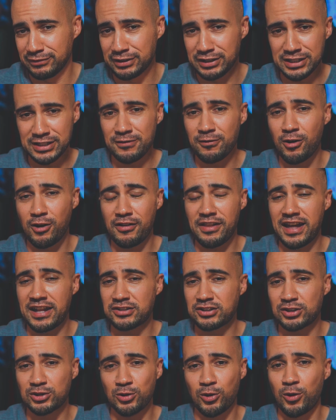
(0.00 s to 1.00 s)
Leave all
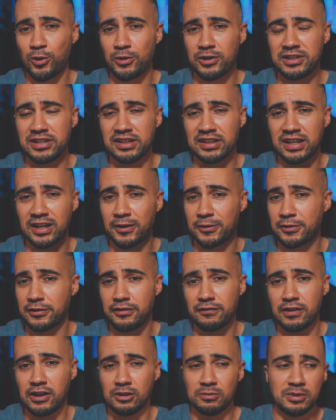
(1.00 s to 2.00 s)
that story and character
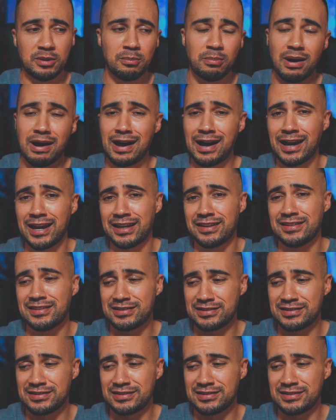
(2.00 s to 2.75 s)
development behind.